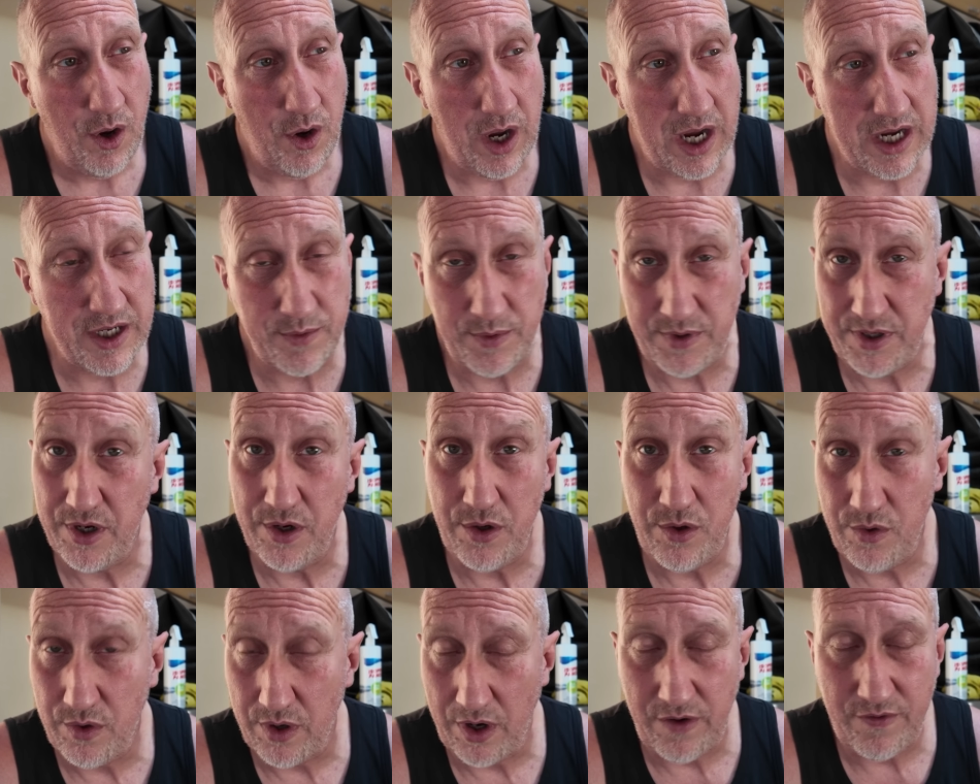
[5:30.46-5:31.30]
as we
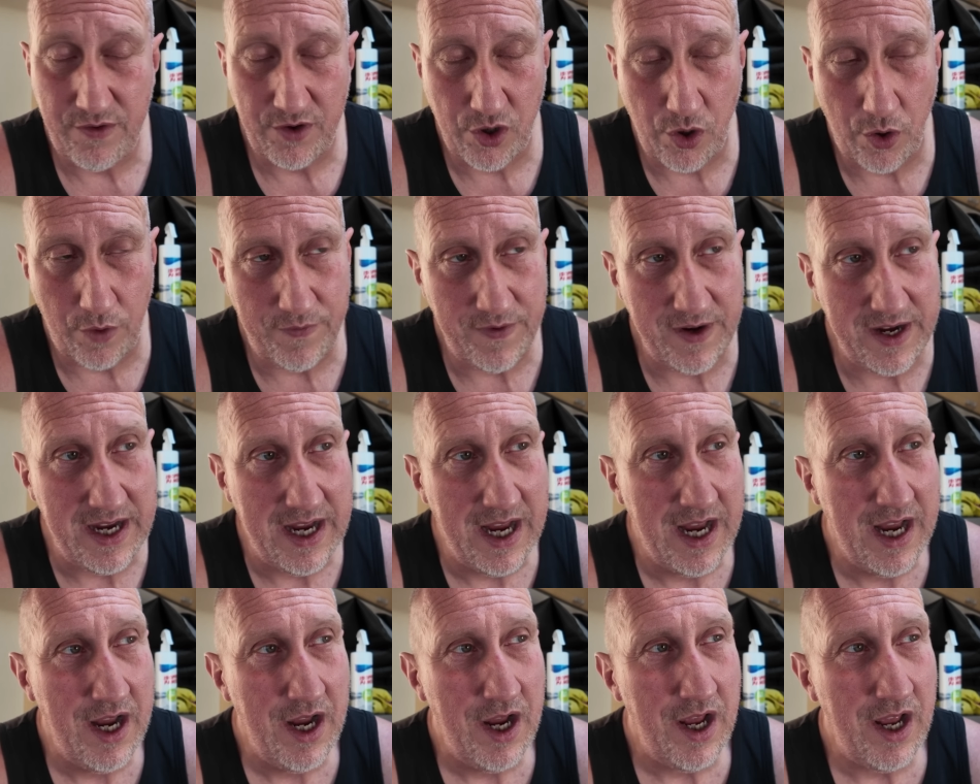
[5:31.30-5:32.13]
do over coffee,
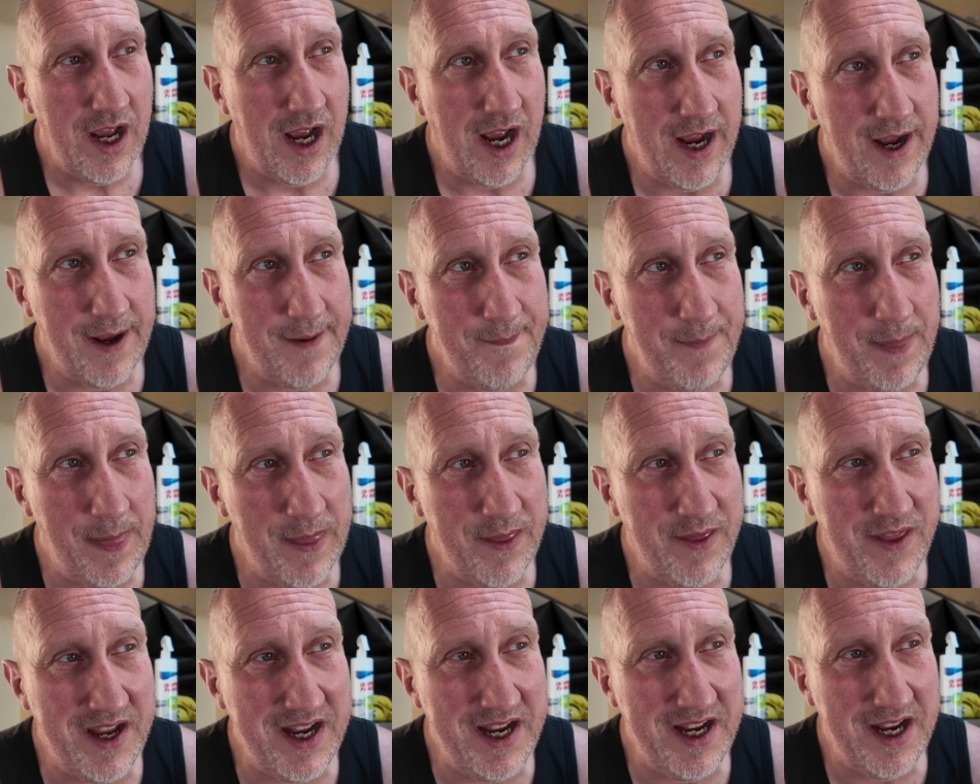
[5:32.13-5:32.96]

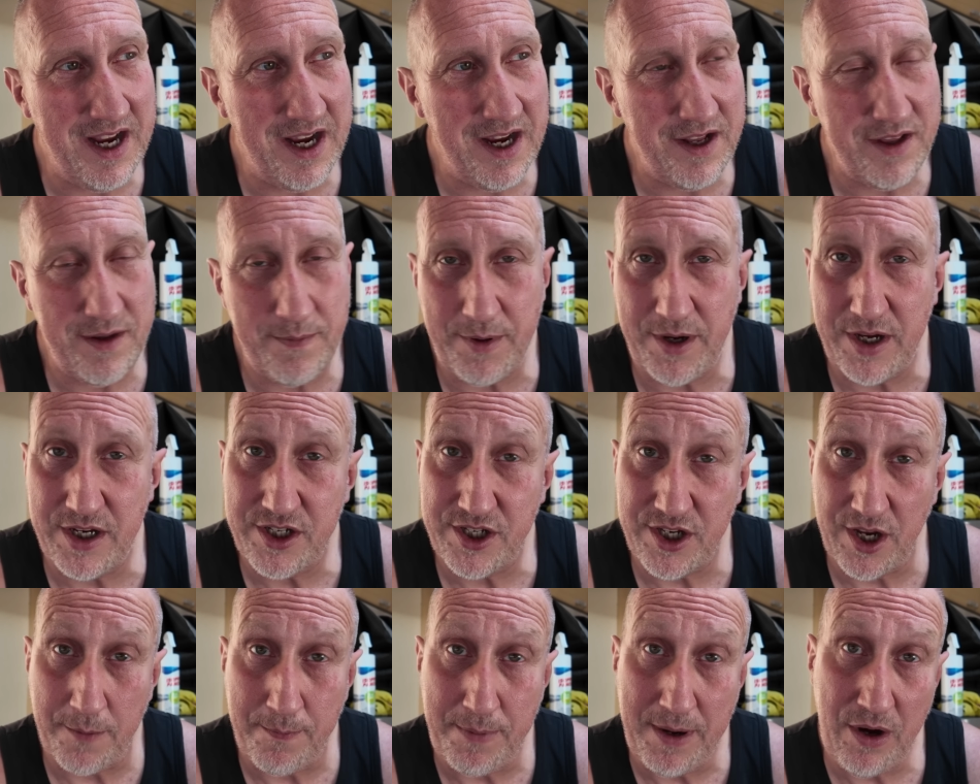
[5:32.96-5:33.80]
the birds
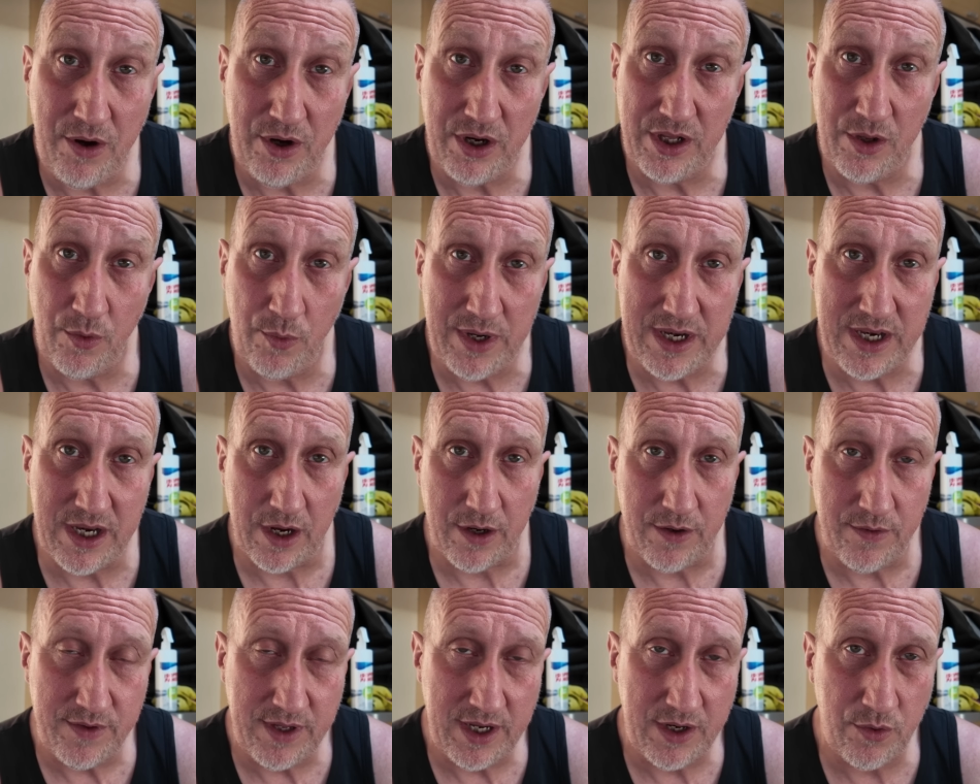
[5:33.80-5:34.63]
start peering in the
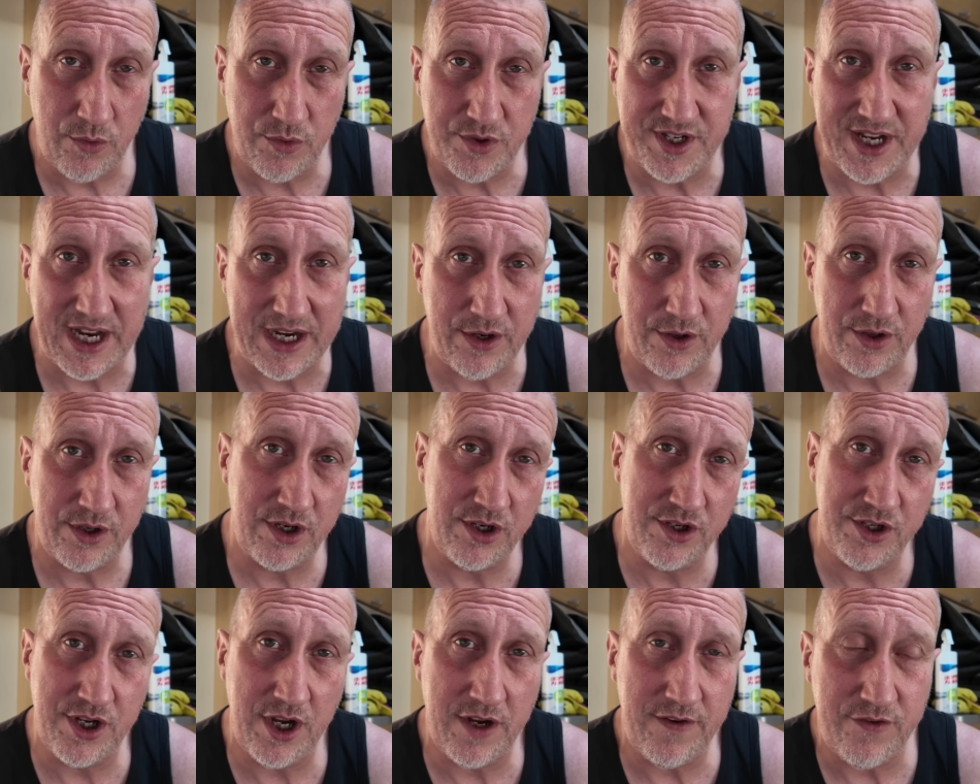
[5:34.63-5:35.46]
window. They all stand on the
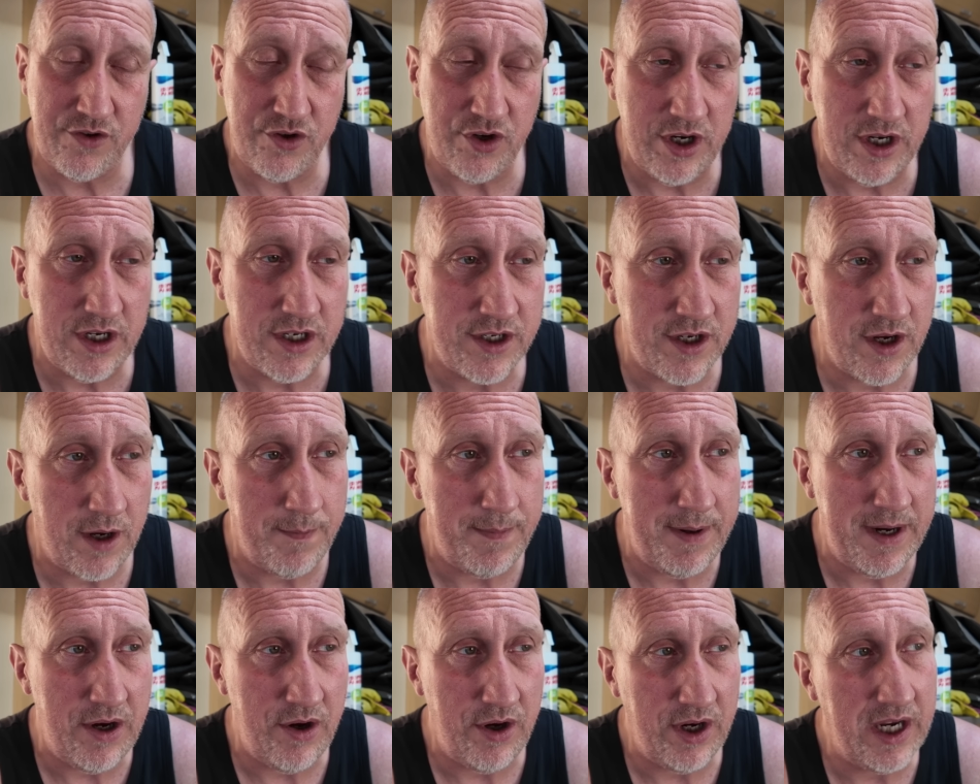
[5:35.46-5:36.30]
conservatory and start
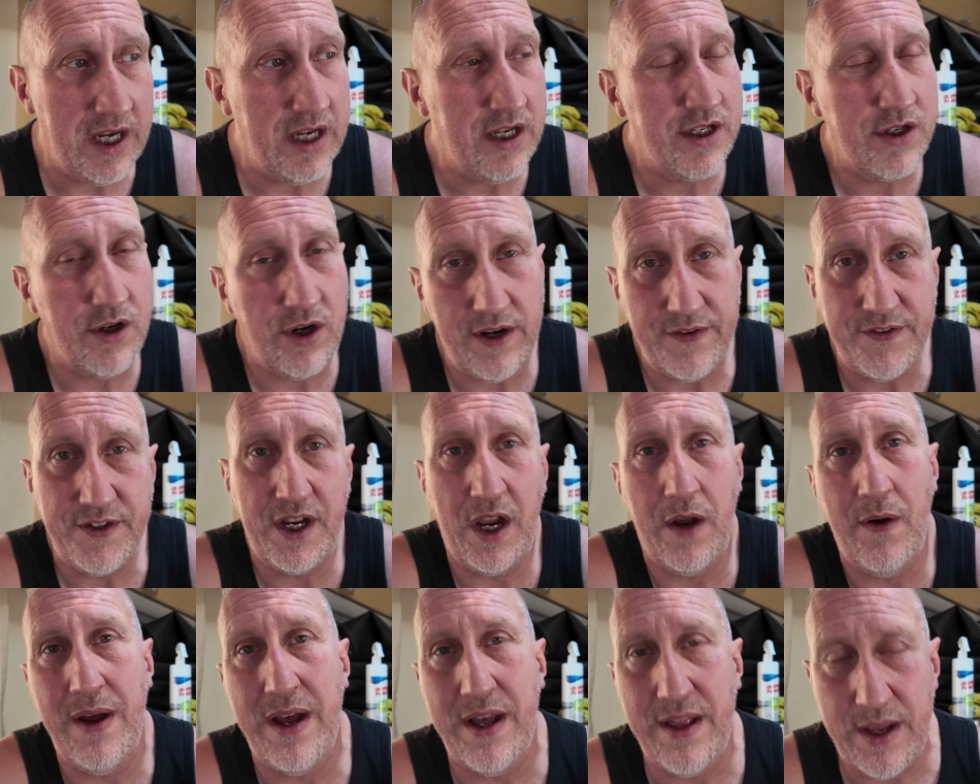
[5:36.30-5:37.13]
peering in, so I have to
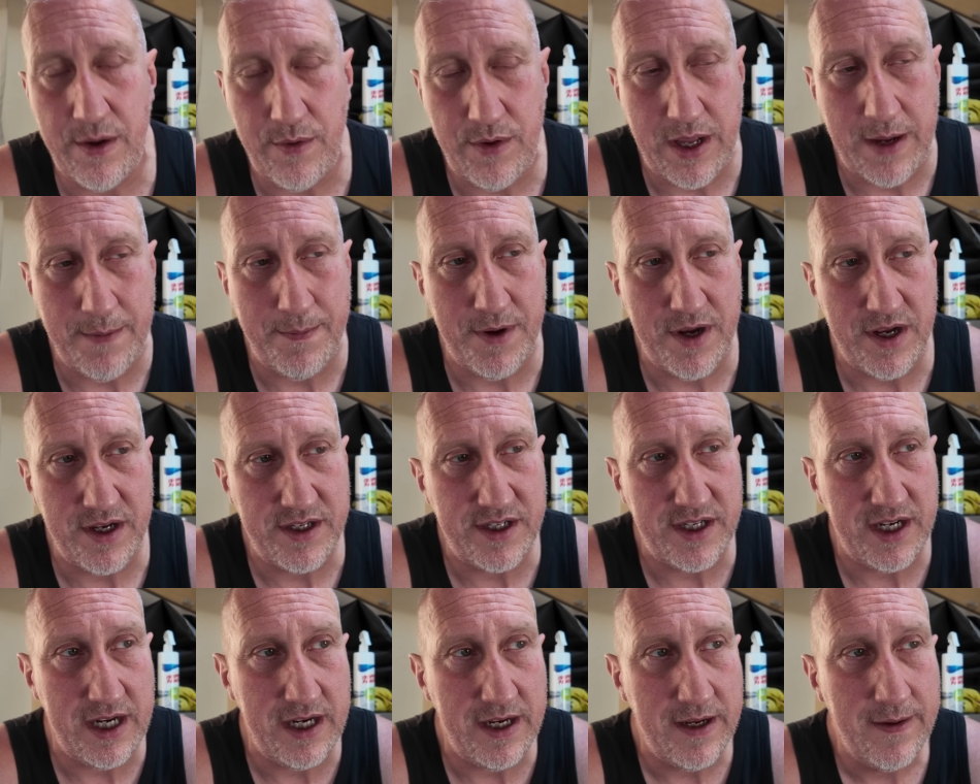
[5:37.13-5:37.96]
go out there with their bird
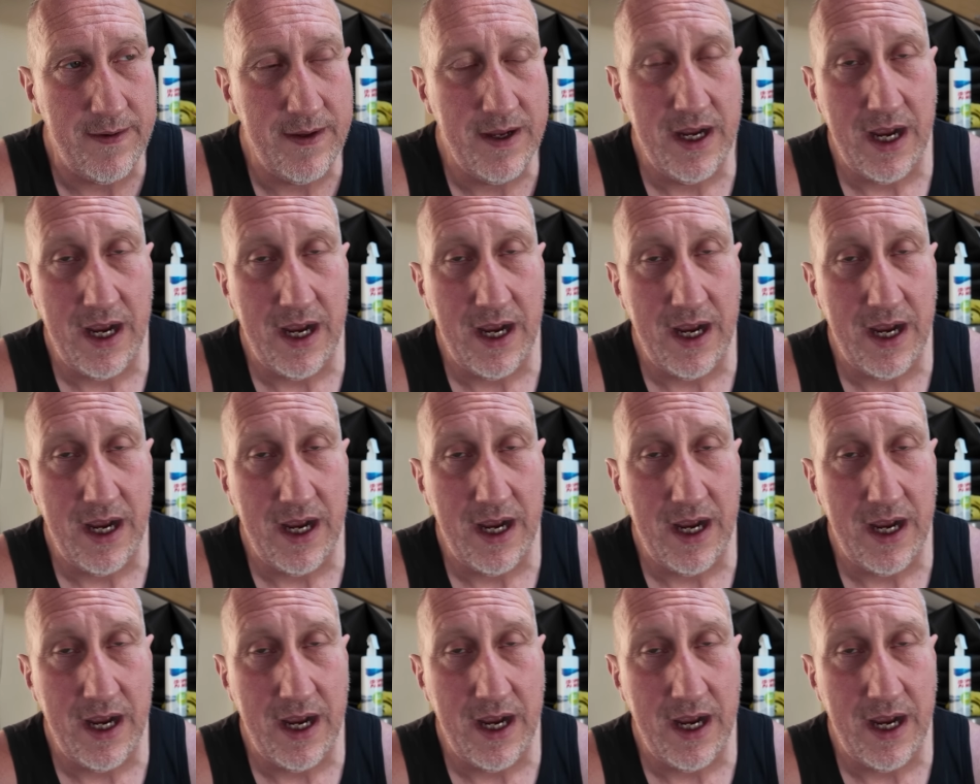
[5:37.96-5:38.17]
seed.